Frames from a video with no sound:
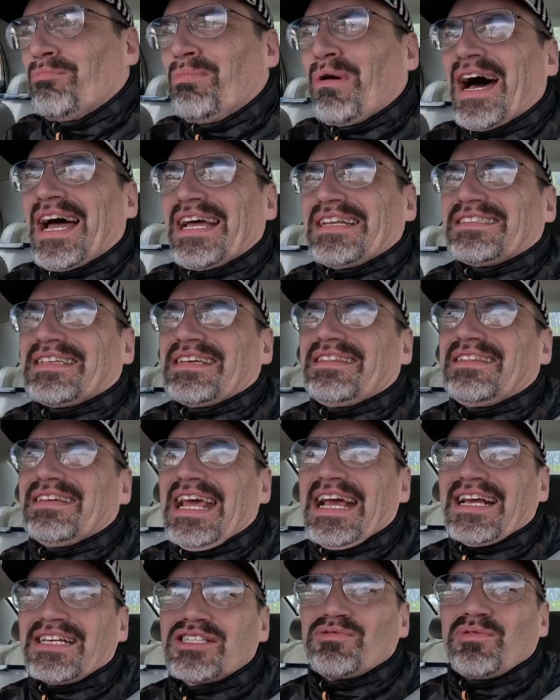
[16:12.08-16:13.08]
but the
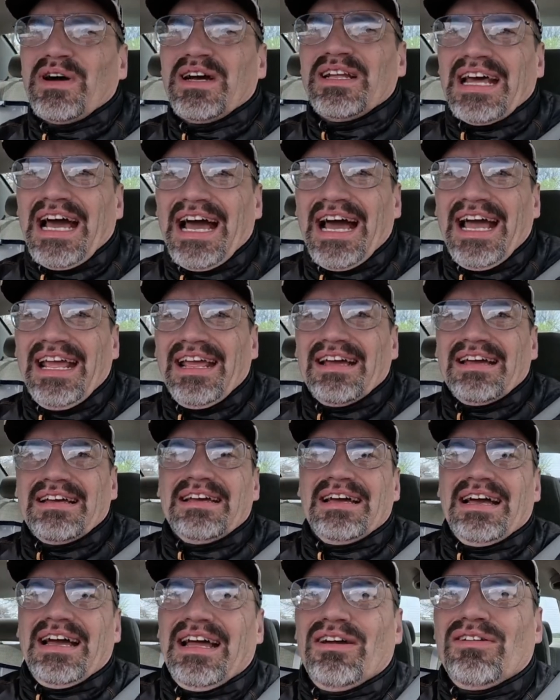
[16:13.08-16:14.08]
next one, I
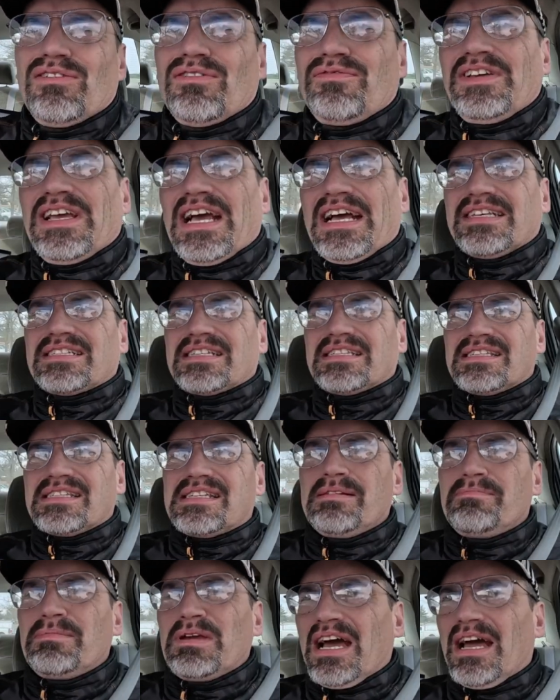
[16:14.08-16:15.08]
I don't know if you guys can
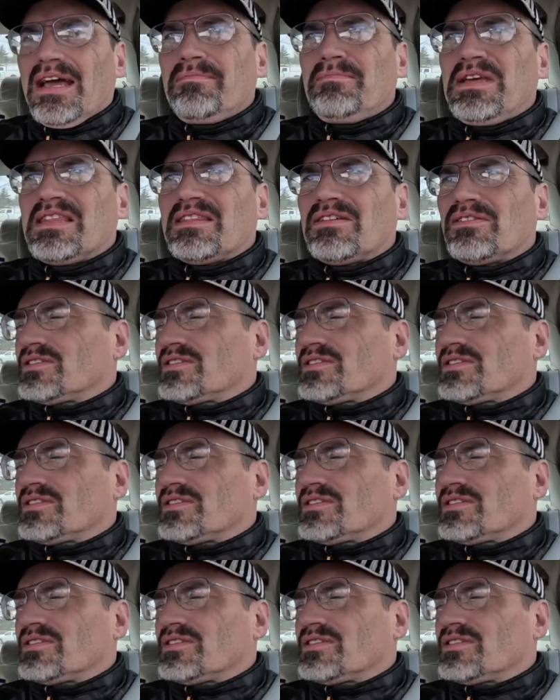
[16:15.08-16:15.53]
see behind me.